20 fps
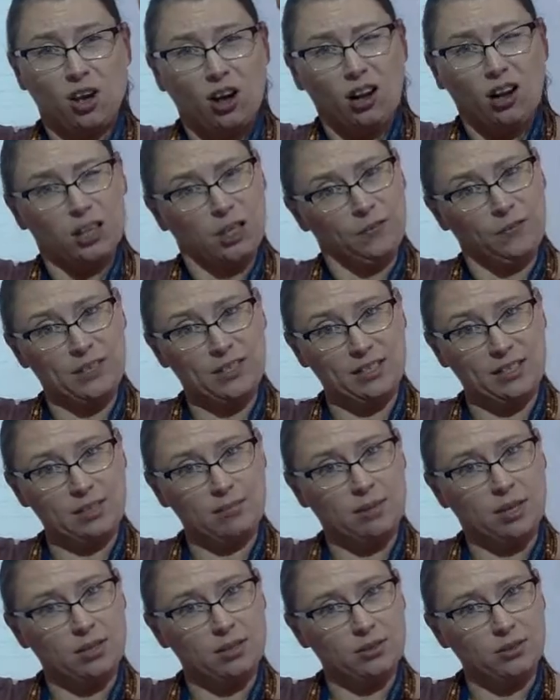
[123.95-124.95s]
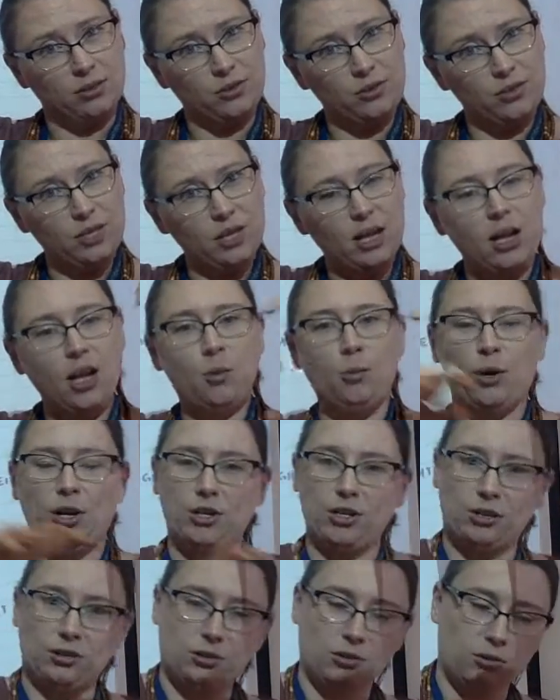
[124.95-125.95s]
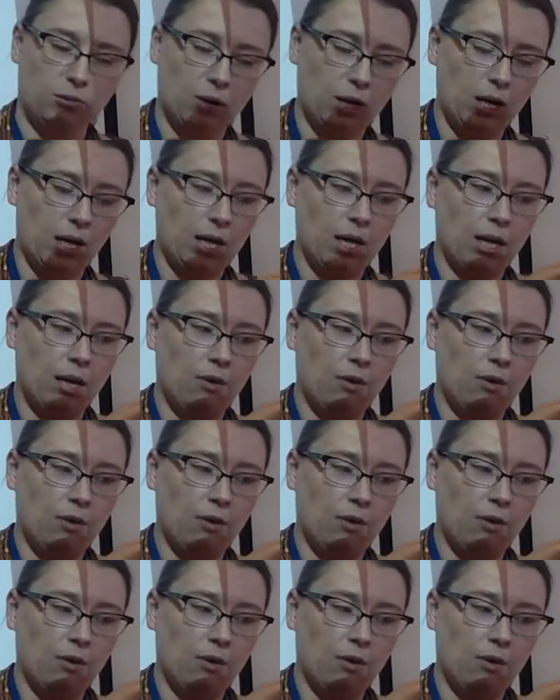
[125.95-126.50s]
all our physics muscles. We do